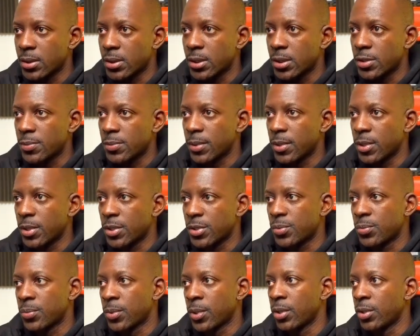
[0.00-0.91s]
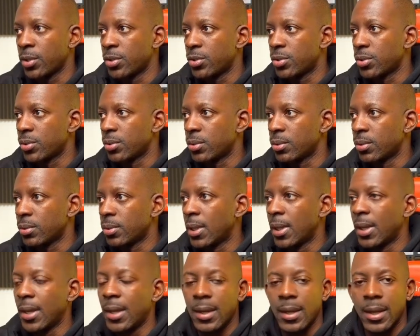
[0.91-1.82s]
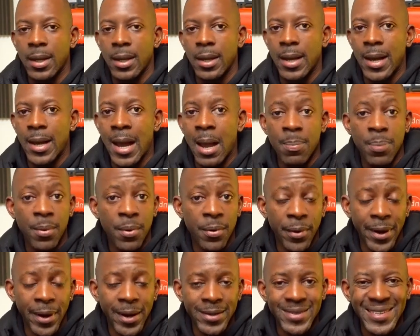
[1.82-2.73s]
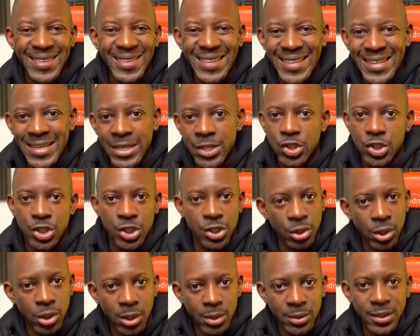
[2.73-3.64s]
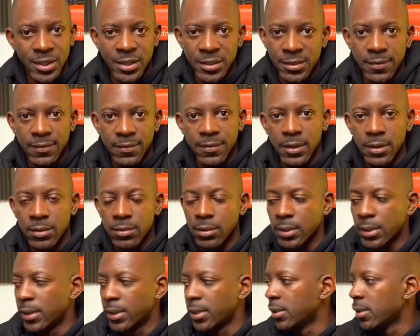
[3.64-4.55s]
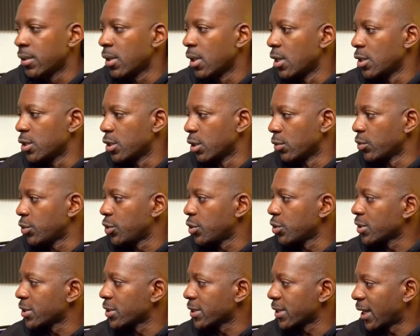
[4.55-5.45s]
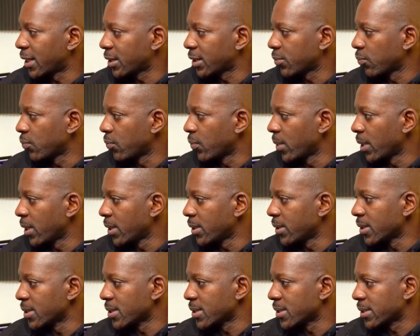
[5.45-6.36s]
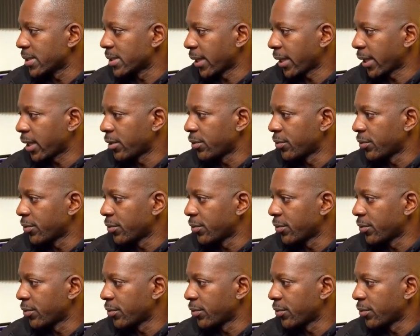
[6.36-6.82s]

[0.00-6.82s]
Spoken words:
because we're going to upgrade each node individually. So we should start with the secondary